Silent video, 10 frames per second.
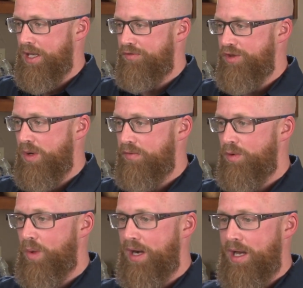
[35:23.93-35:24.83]
If you
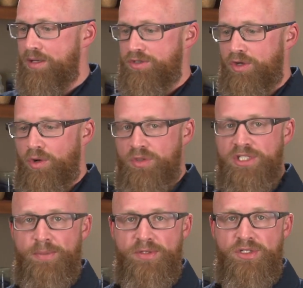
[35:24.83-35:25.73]
ever went out into cold
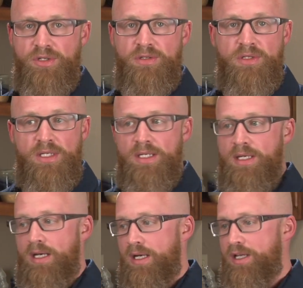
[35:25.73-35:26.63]
temperature
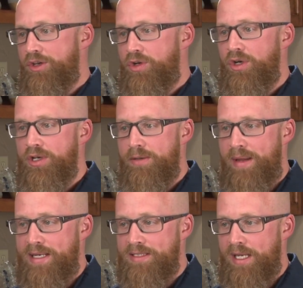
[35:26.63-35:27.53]
and you couldn't
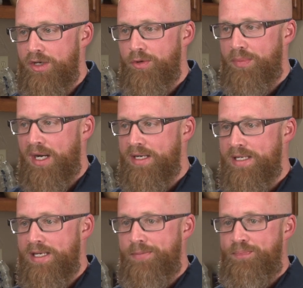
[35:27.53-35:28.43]
maintain your body
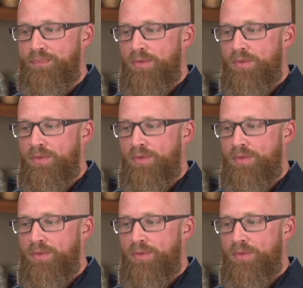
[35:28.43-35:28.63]
heat,